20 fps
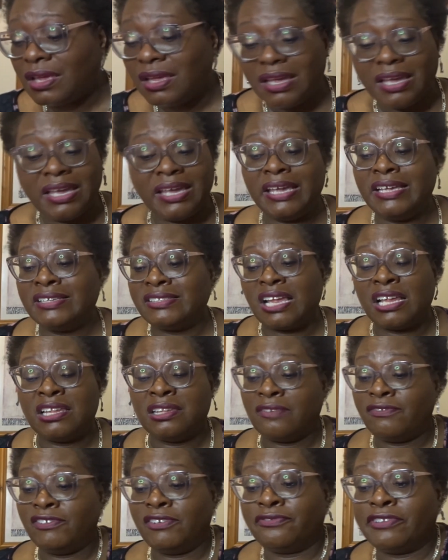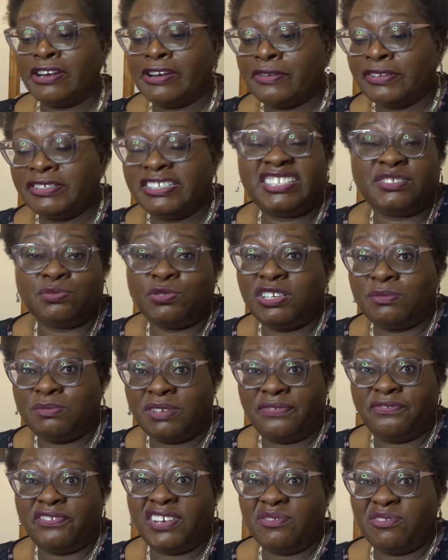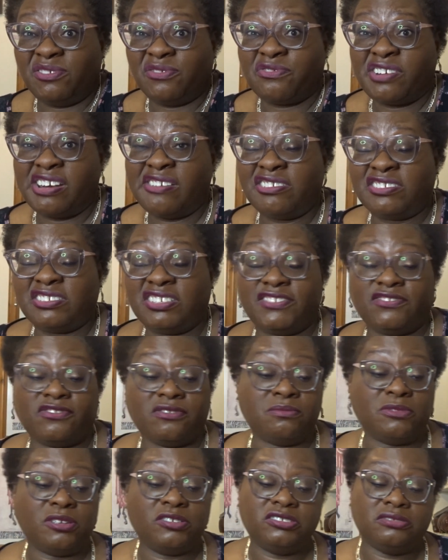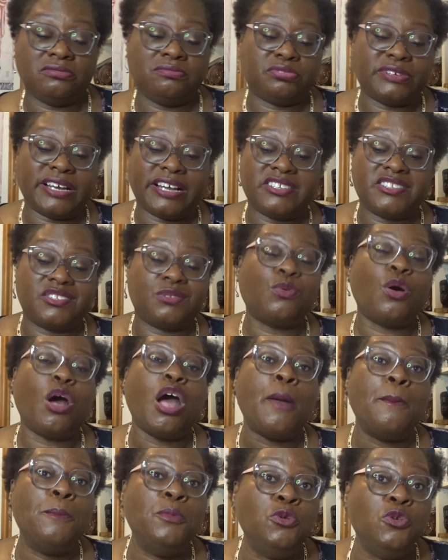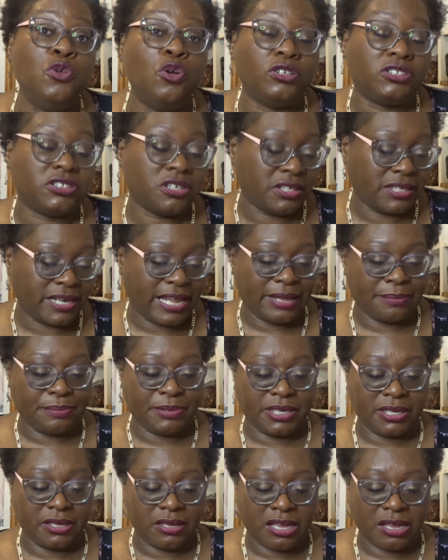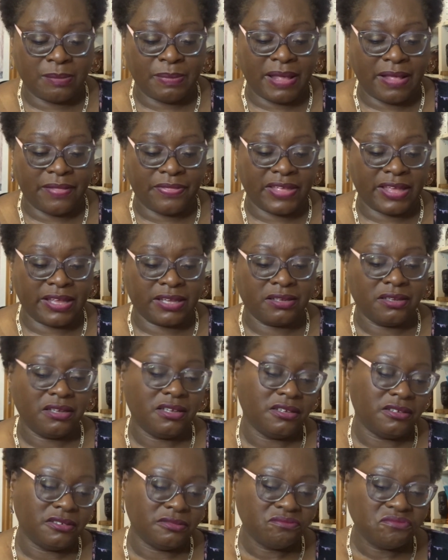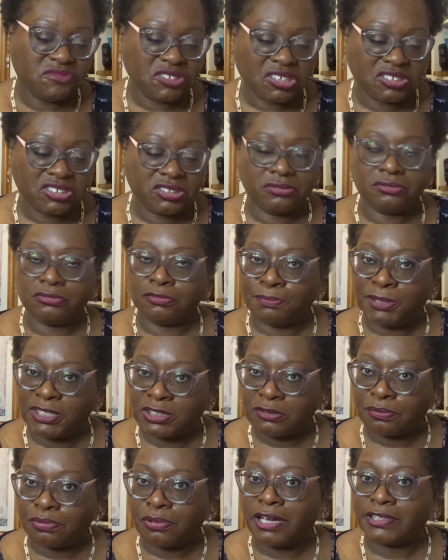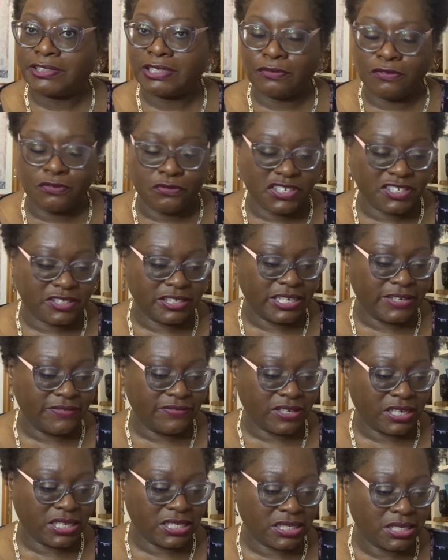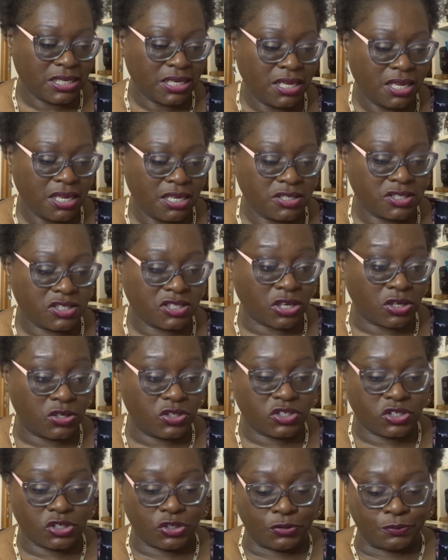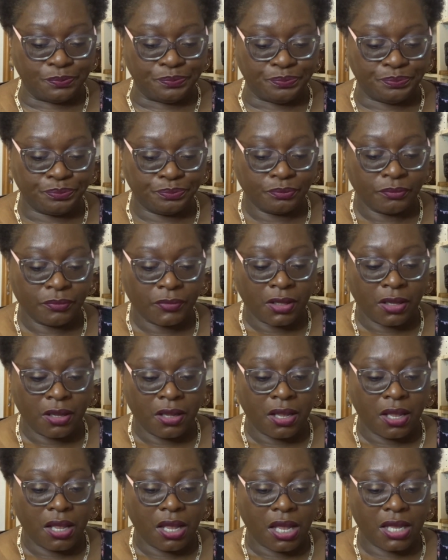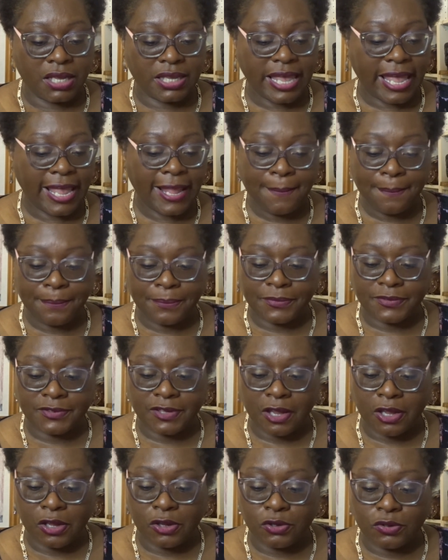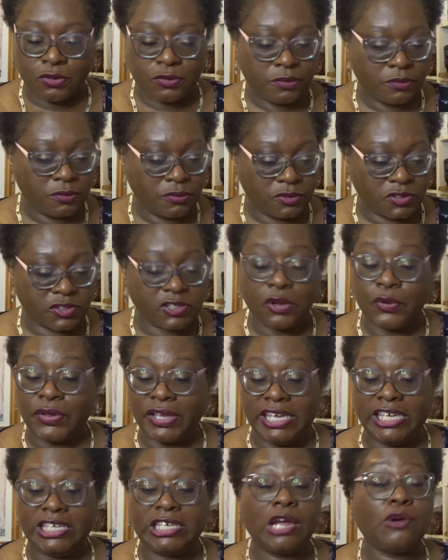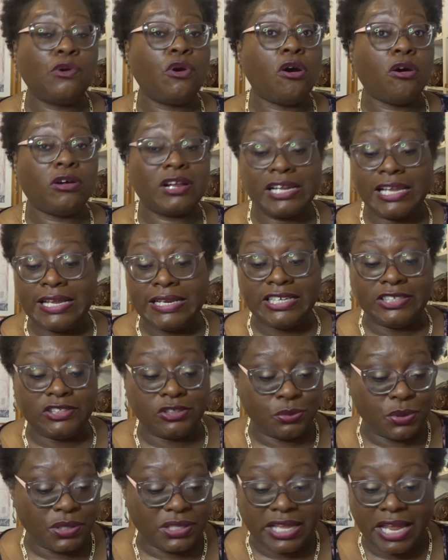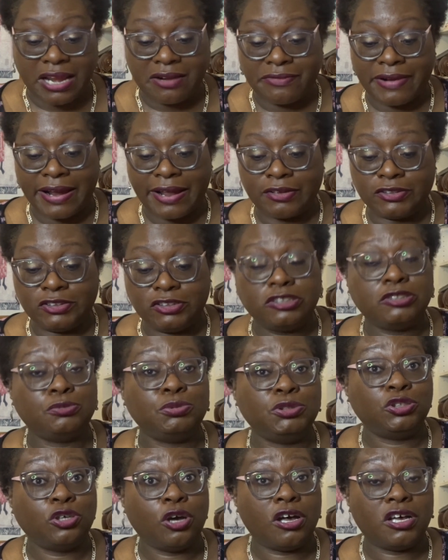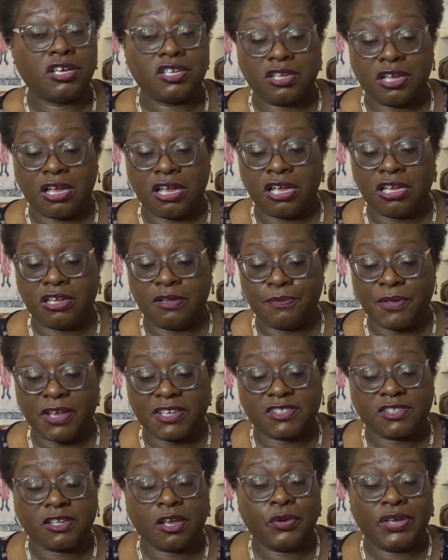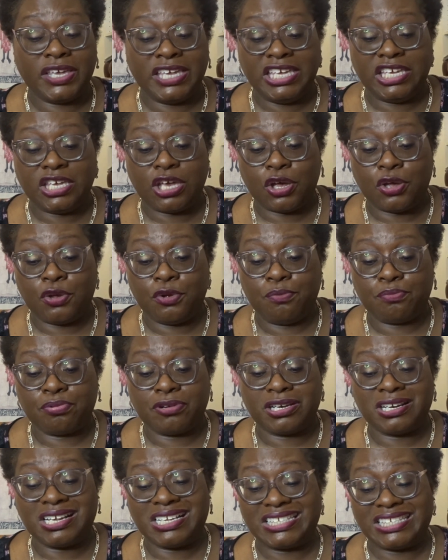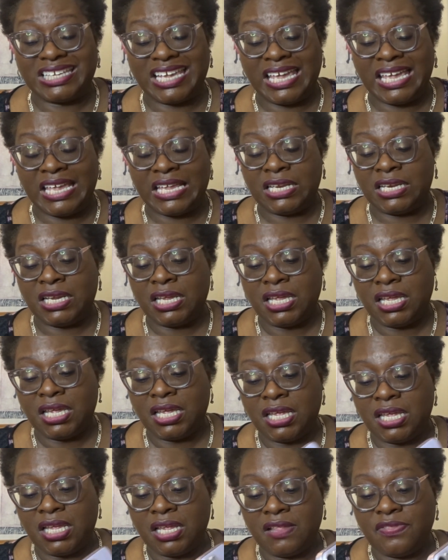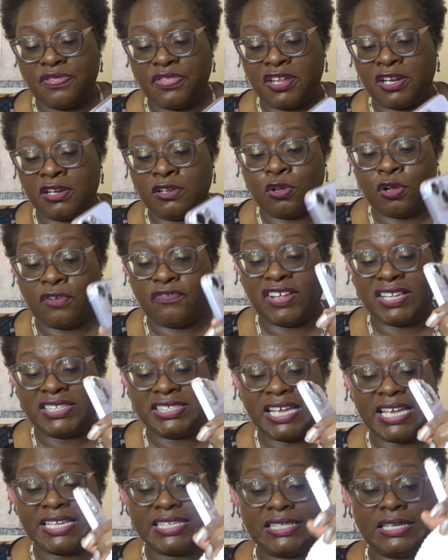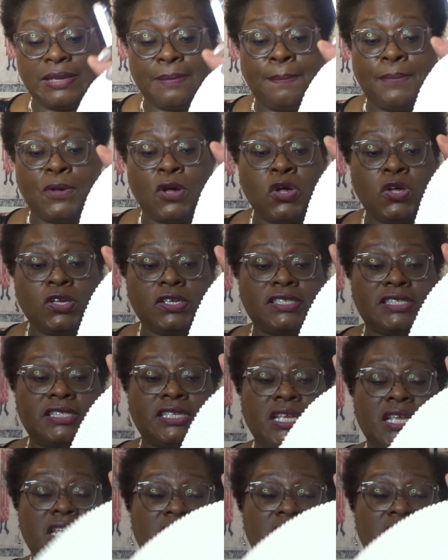It is a lovely fragrance. It's one of my favourite fragrances from Molton Brown, so I'm not unhappy about that. Just a bit surprised that we've received it so soon. Okay, so Eco clearly doing their rounds, because got a So Eco product in the Look Fantastic box.